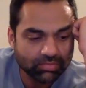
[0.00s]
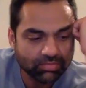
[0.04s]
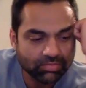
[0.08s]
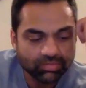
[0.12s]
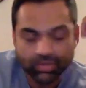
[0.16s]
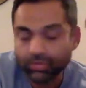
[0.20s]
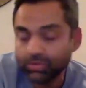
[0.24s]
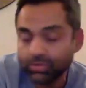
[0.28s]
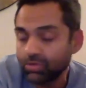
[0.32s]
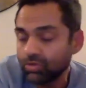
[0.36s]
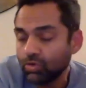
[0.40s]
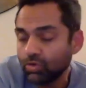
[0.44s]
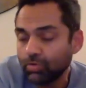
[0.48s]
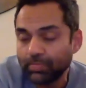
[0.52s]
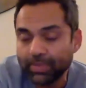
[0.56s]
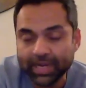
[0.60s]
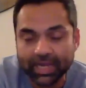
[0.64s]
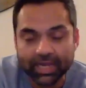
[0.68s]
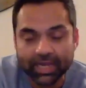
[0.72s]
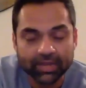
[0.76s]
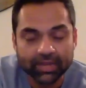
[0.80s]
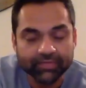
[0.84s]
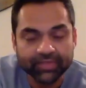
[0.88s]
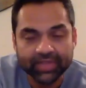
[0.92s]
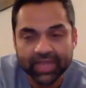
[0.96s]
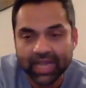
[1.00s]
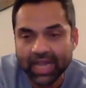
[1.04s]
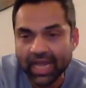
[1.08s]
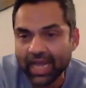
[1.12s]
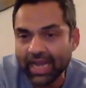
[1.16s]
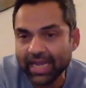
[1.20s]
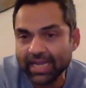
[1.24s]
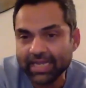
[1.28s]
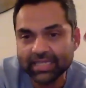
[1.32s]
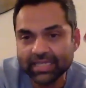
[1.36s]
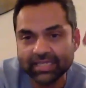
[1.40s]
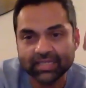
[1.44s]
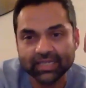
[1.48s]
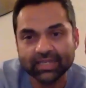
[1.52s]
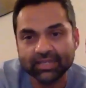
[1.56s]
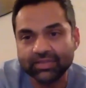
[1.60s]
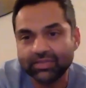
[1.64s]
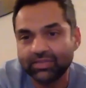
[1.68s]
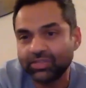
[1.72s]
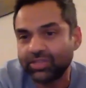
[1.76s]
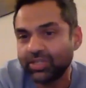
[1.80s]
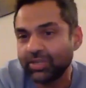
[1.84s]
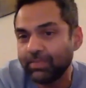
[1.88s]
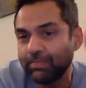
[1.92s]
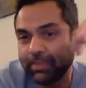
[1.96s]
there was no breaking of the ice. And
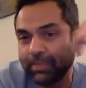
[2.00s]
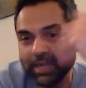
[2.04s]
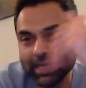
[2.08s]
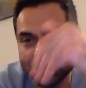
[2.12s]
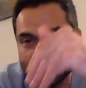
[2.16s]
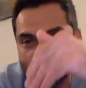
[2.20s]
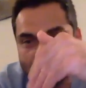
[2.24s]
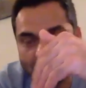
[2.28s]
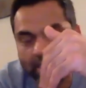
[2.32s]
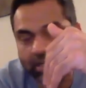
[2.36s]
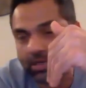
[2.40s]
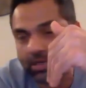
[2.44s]
she plays a